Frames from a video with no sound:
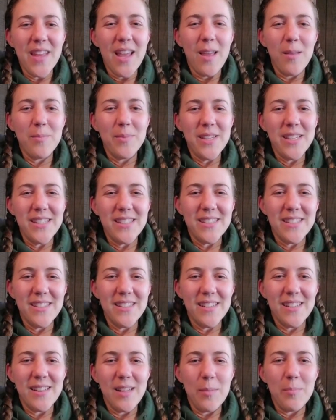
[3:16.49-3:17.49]
I'll be in
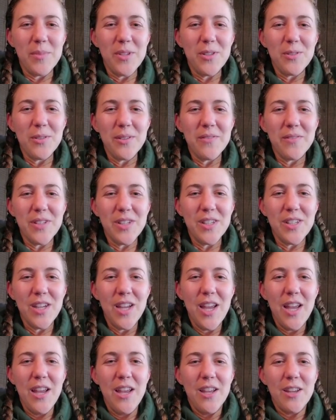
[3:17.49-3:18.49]
the Columbia River
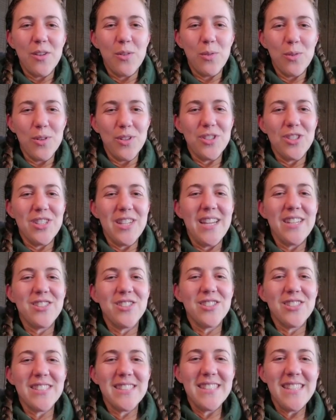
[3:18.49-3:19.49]
Gorge
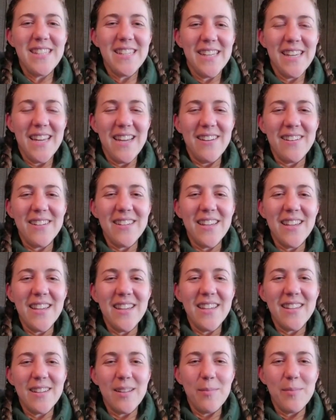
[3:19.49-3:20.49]
National Scenic Area,
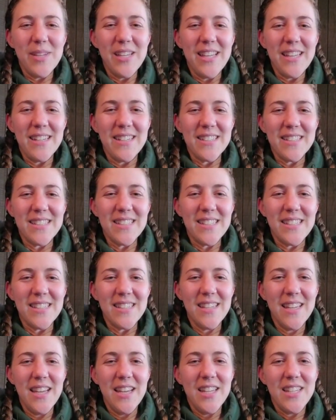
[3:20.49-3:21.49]
and I'll be getting
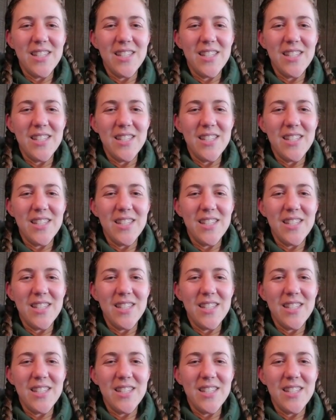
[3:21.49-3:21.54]
to